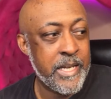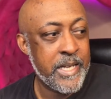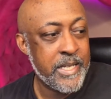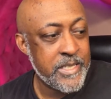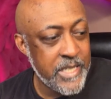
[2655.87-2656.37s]

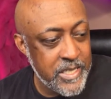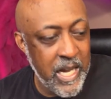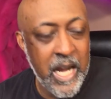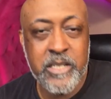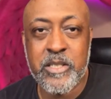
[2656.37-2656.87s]
She
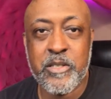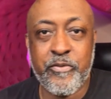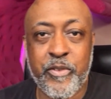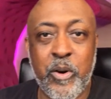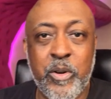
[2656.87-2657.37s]
doctored the
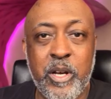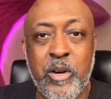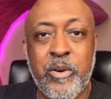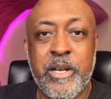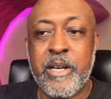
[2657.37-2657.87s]

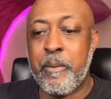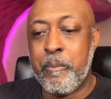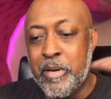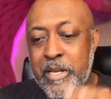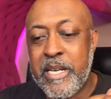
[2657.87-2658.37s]
photo,
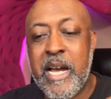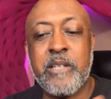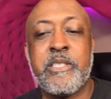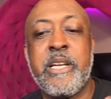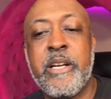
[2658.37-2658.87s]
put it out
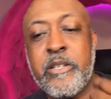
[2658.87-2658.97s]
there,